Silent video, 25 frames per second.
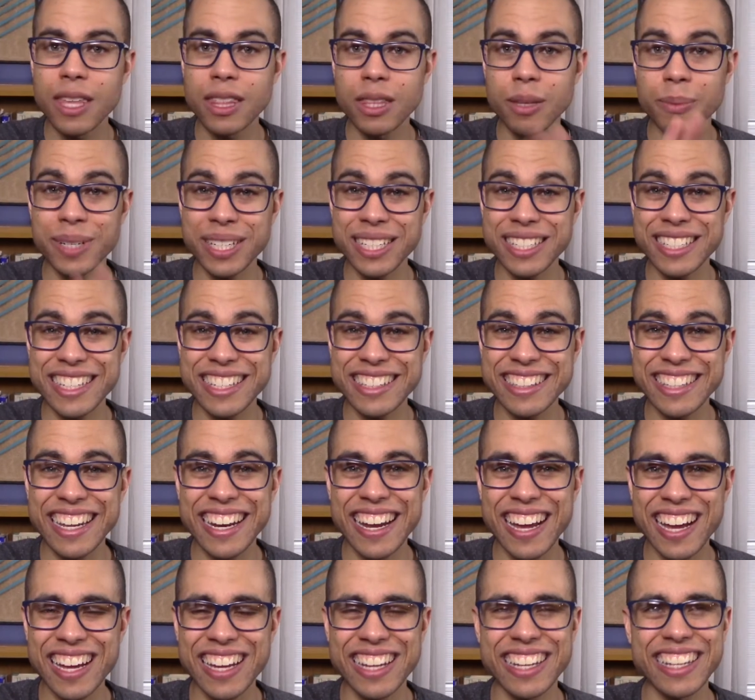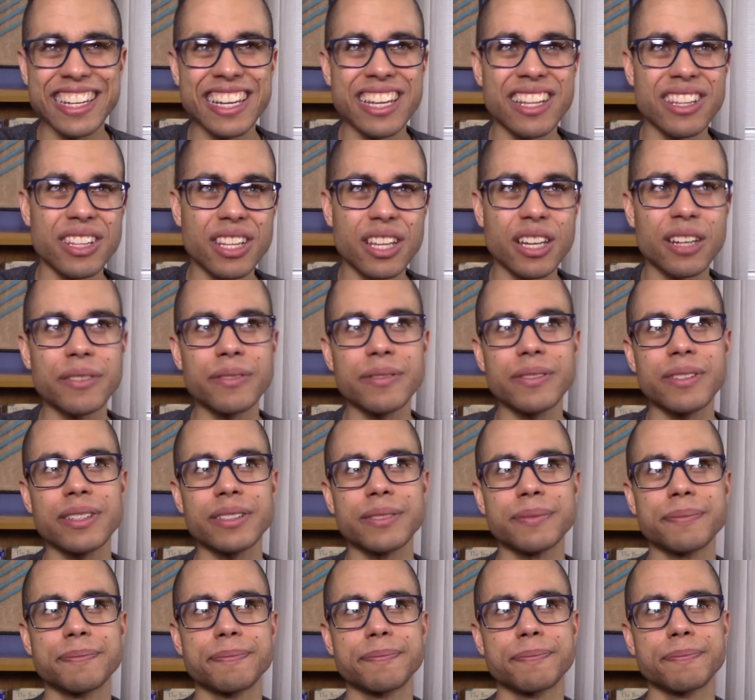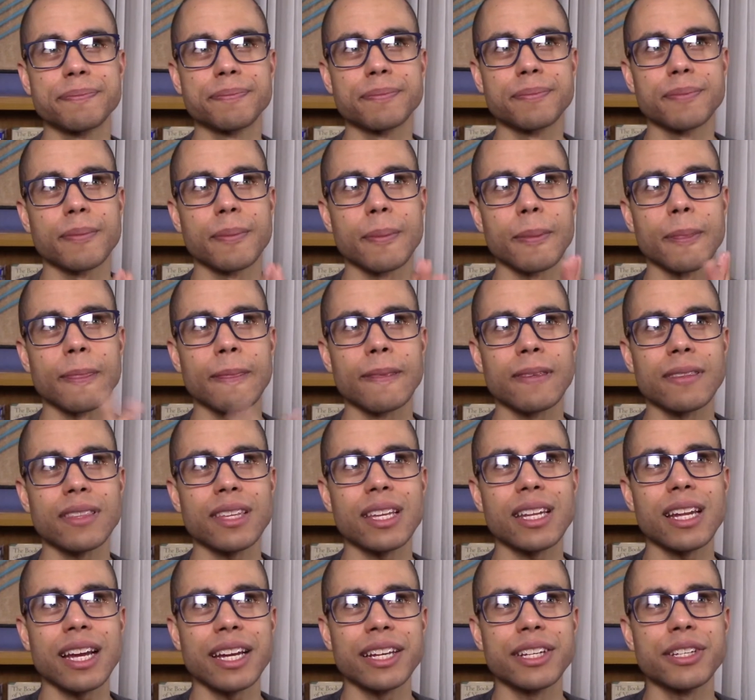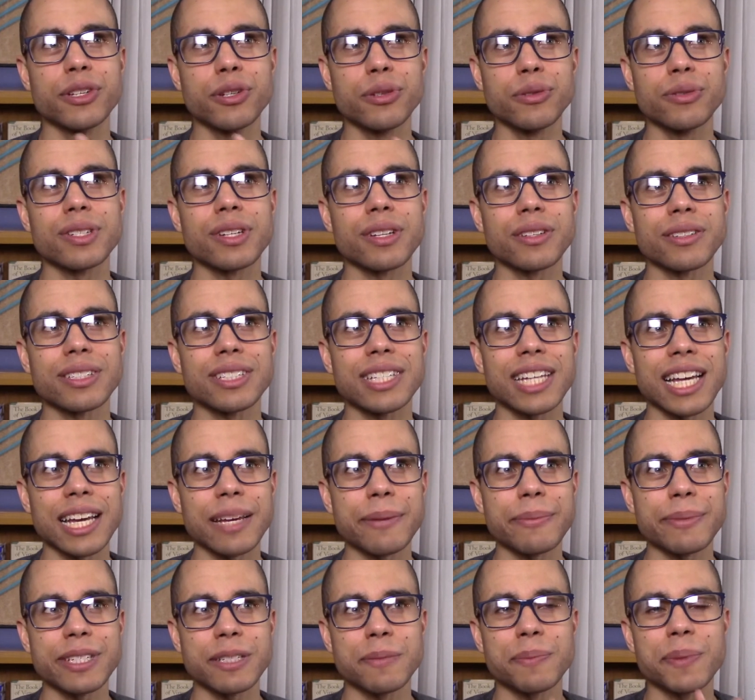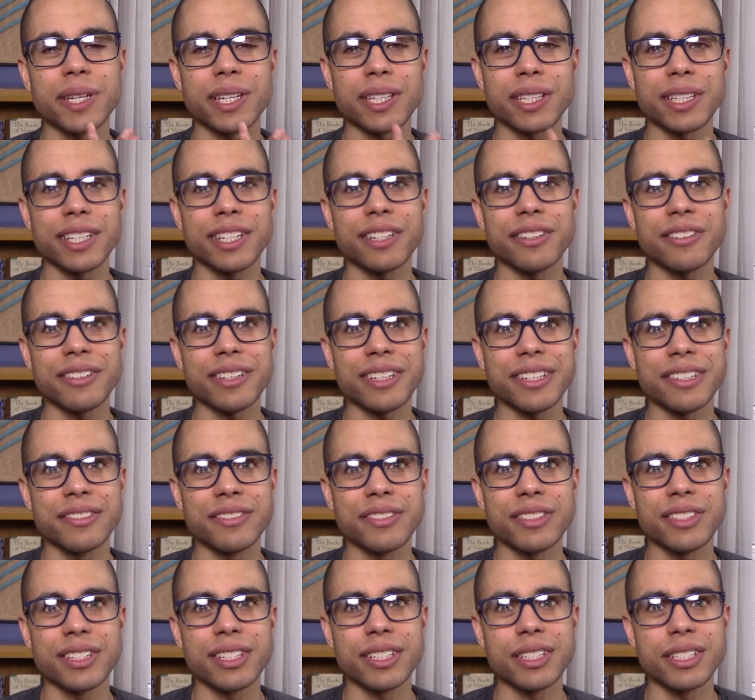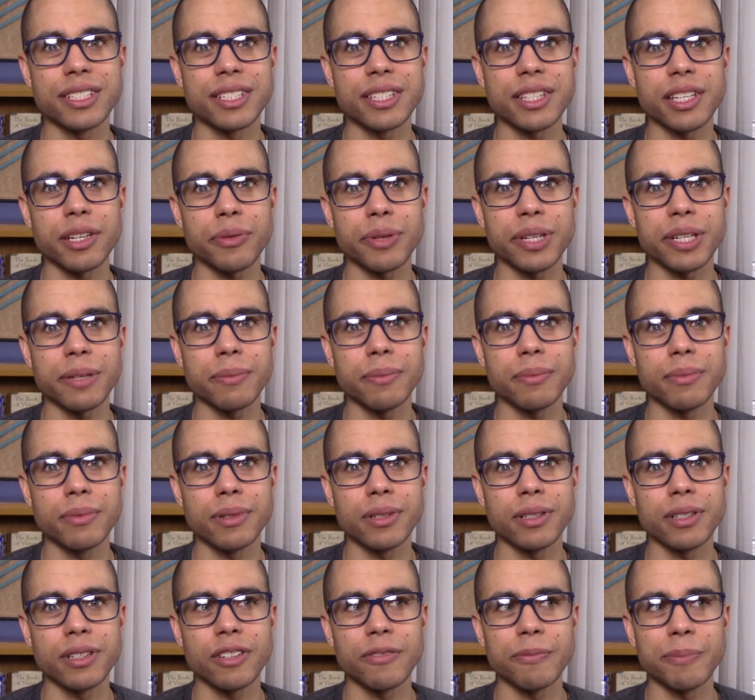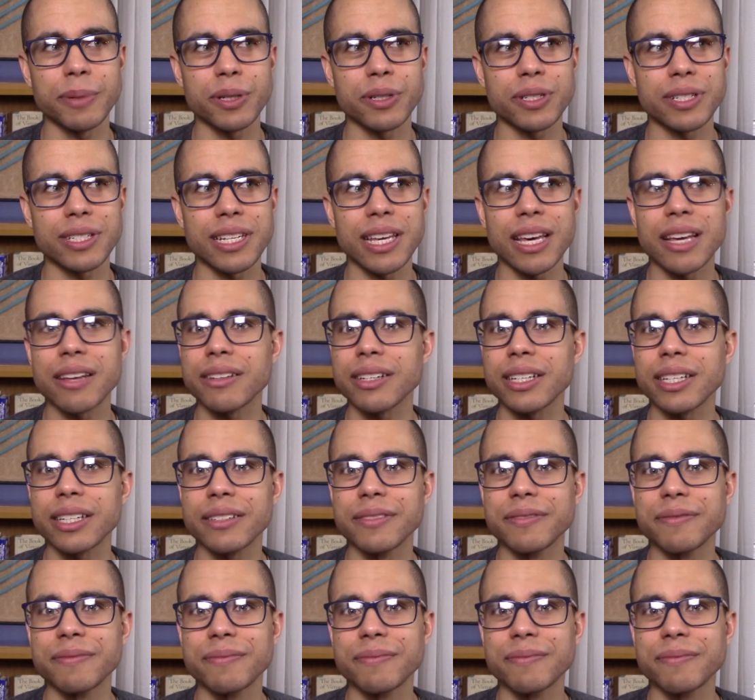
The biggest thing that I love, that I use all the time as being a leader, is theory of personality.